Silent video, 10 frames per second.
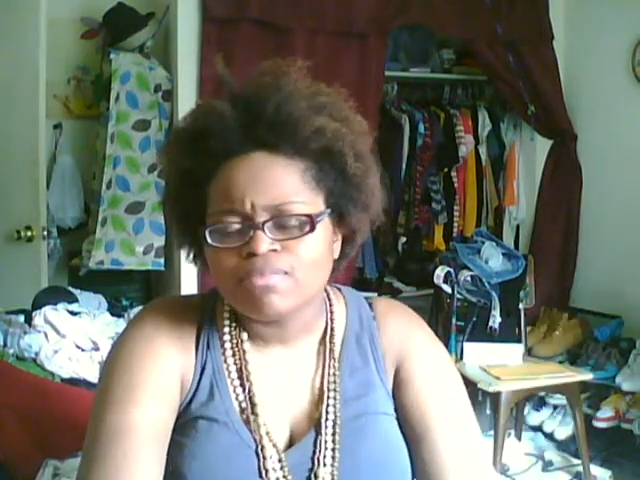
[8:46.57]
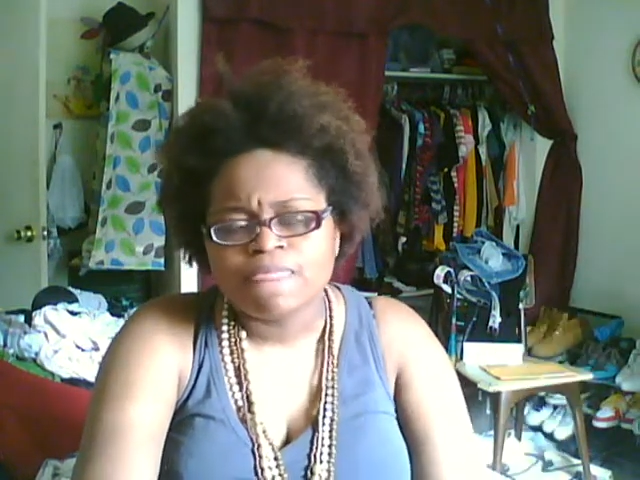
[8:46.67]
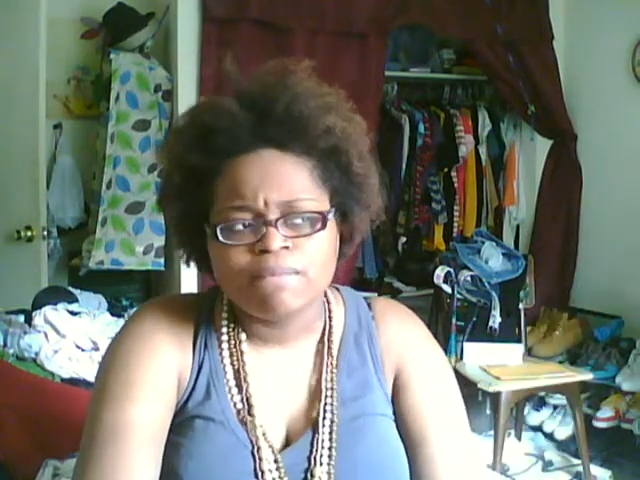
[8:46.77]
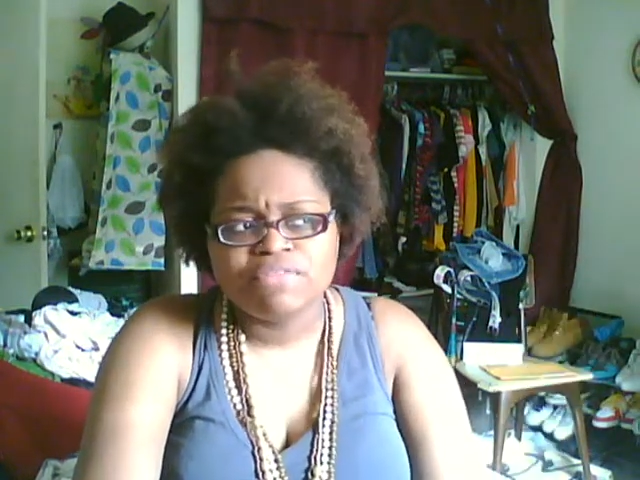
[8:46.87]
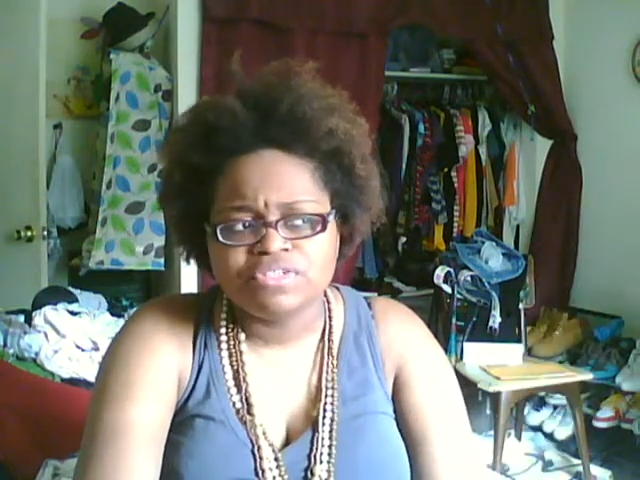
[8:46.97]

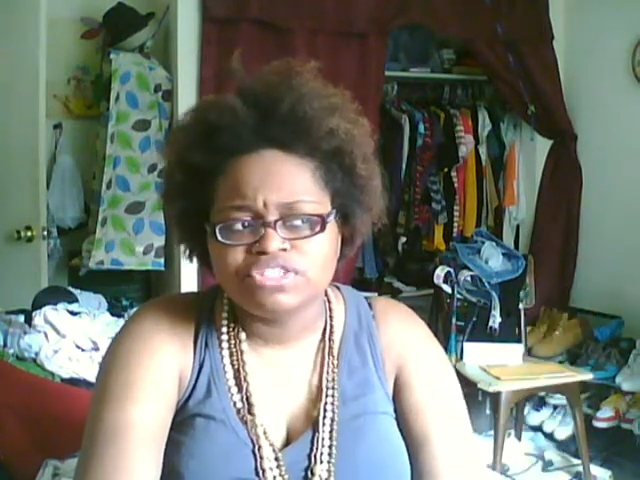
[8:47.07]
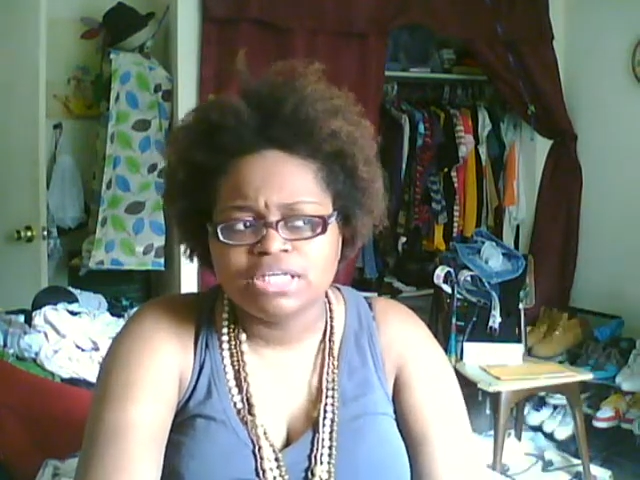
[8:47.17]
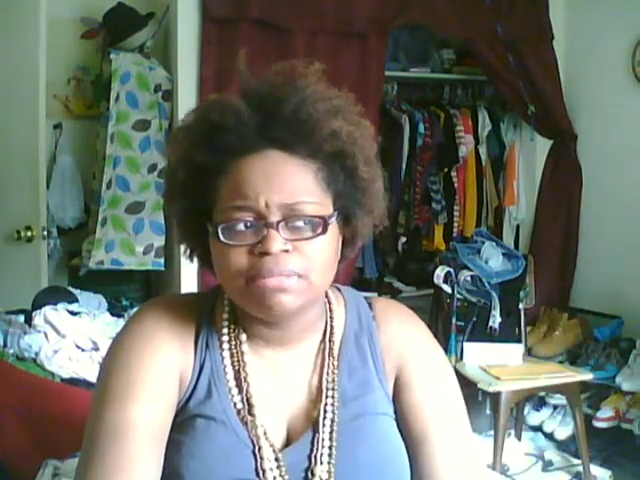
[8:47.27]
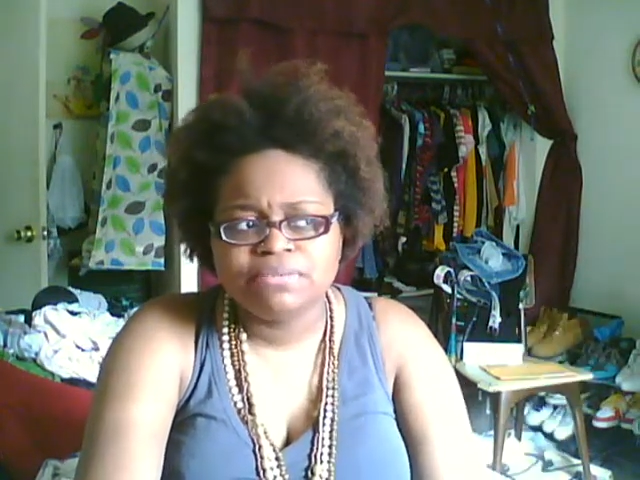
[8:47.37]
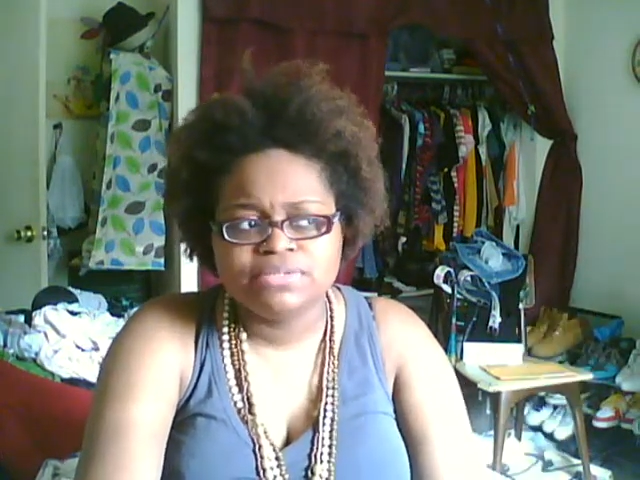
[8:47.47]
with the
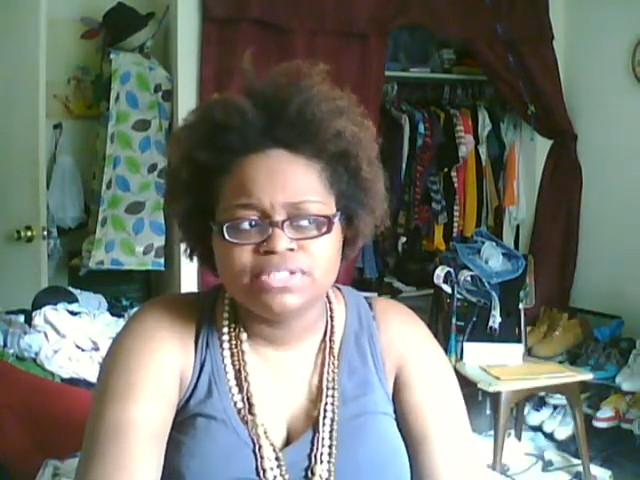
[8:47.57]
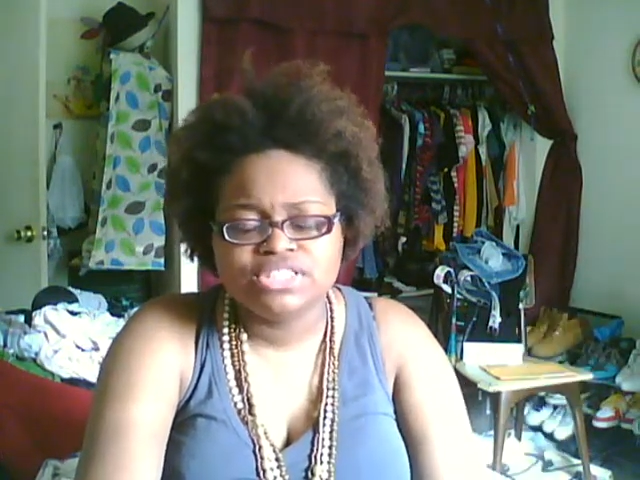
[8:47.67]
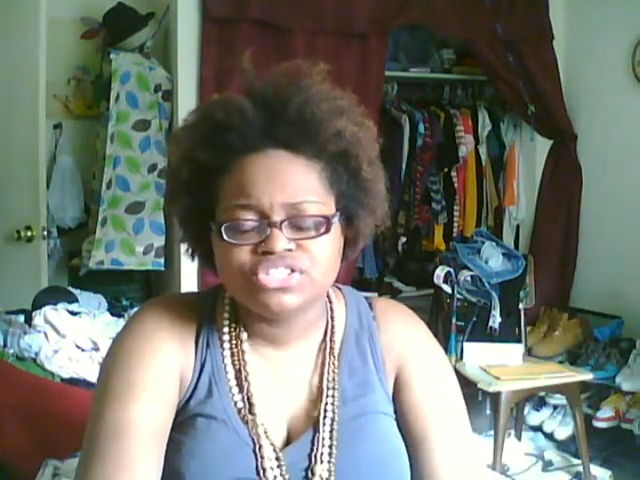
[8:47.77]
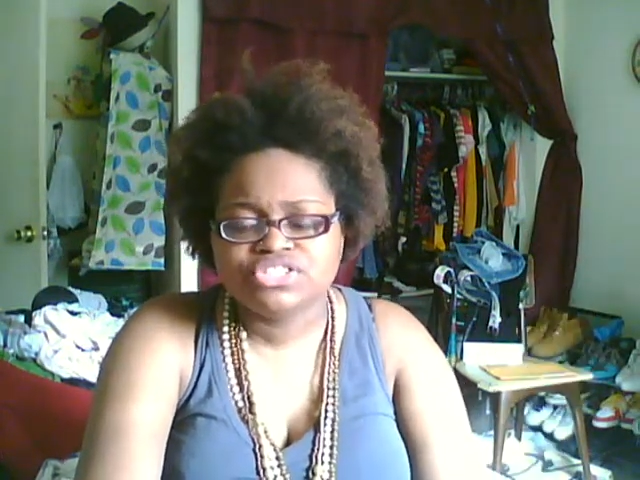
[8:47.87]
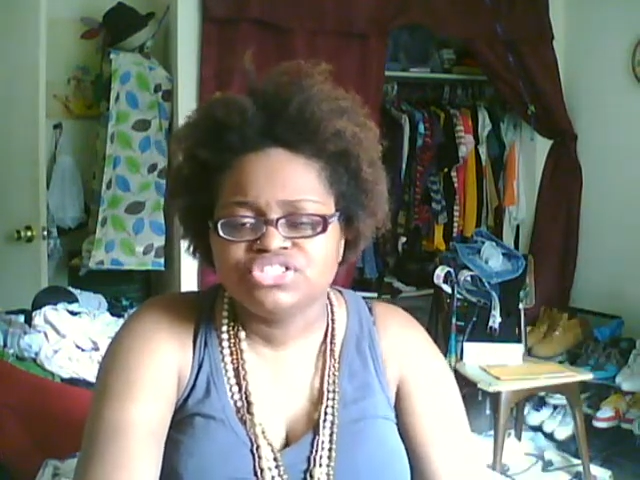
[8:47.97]
shampoo and
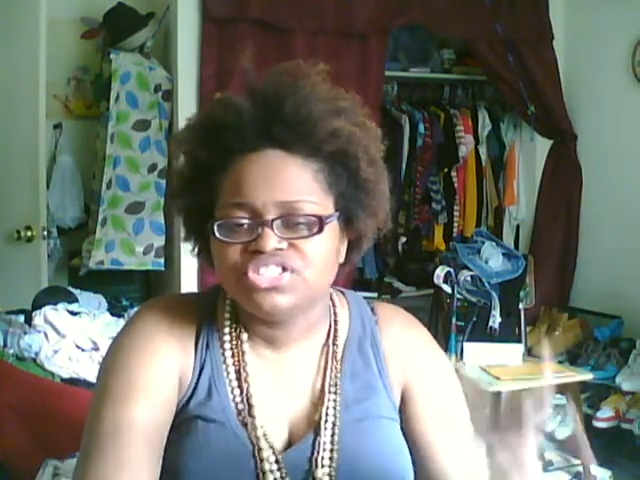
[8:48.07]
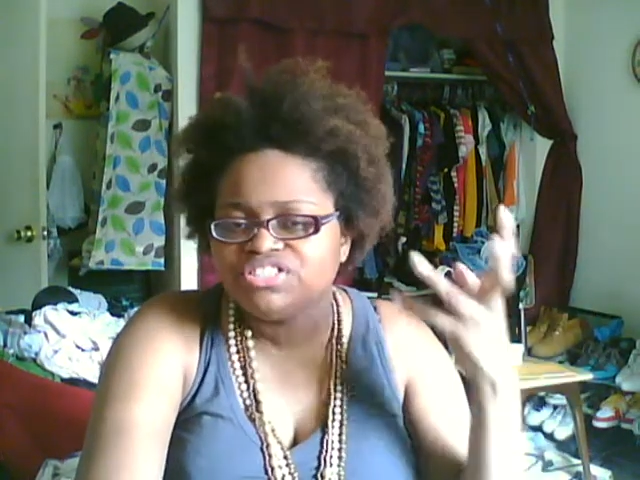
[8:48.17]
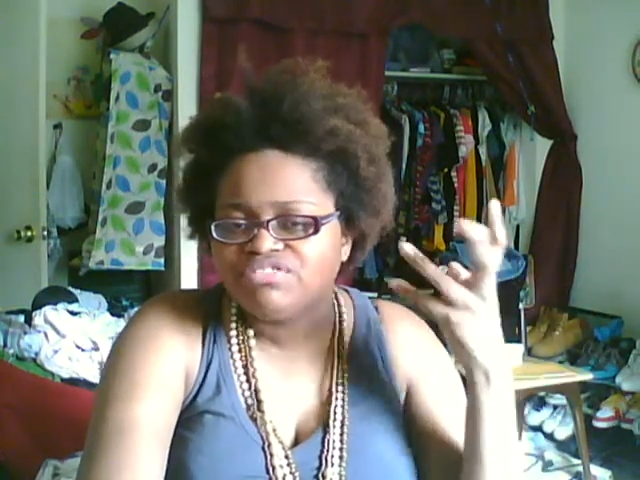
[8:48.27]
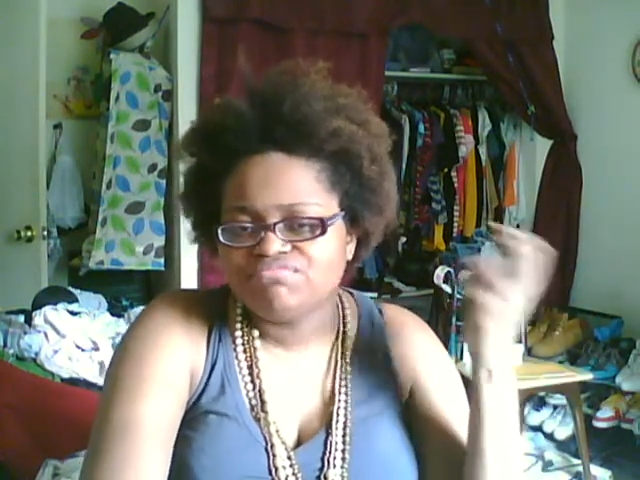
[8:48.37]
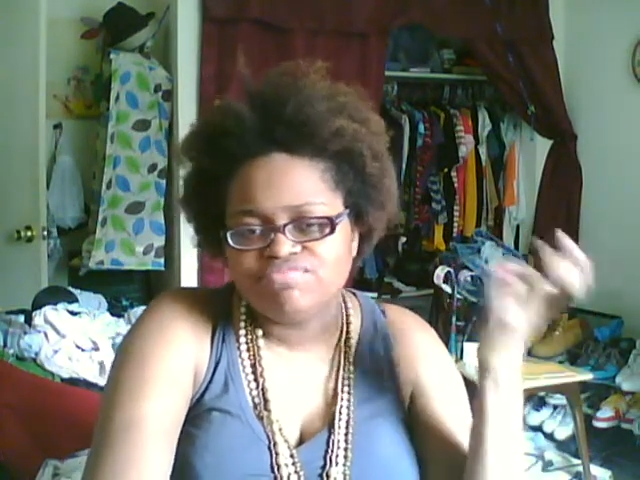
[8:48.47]
conditioner, just
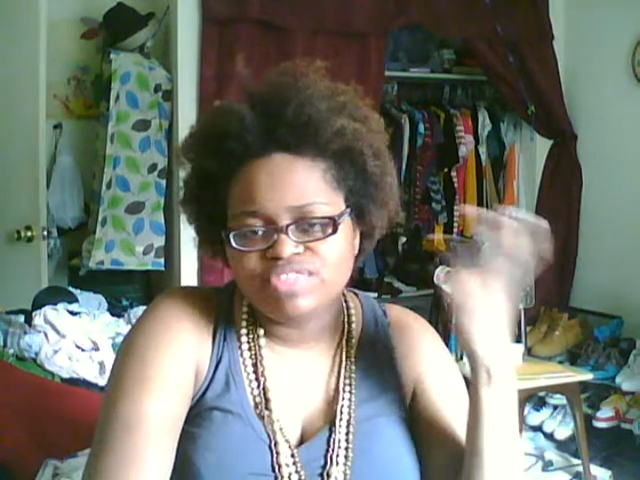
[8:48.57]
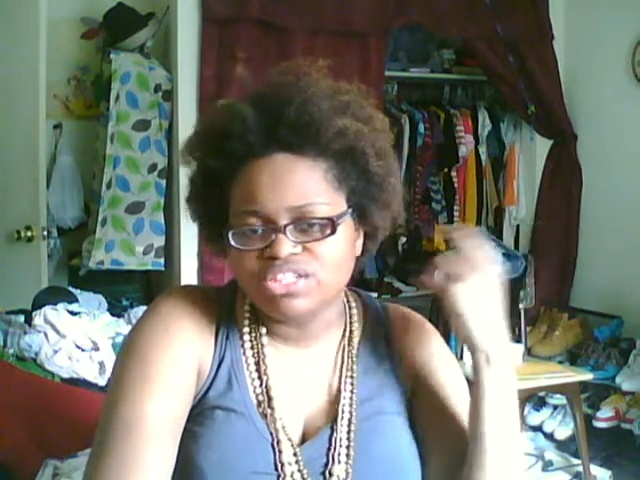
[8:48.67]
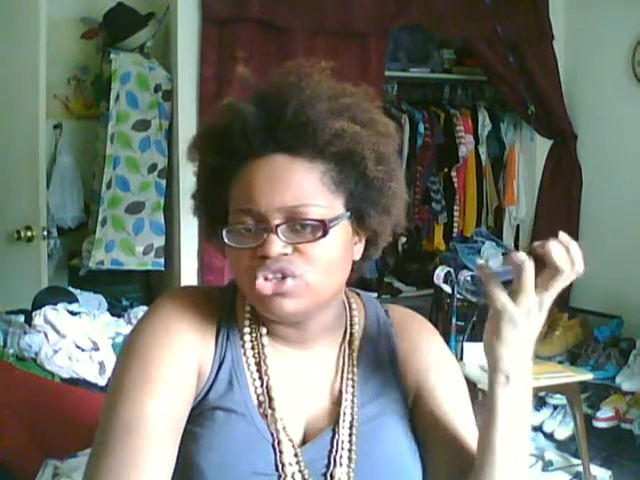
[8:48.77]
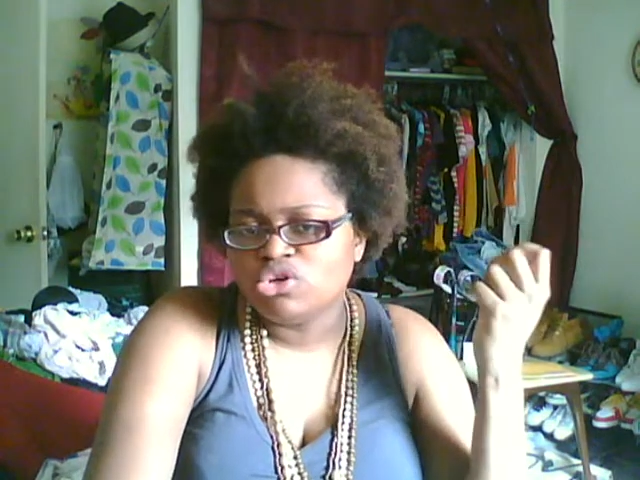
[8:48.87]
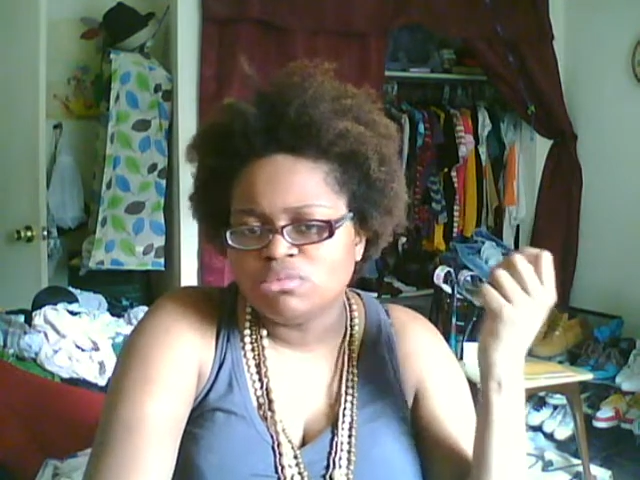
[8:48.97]
finger comb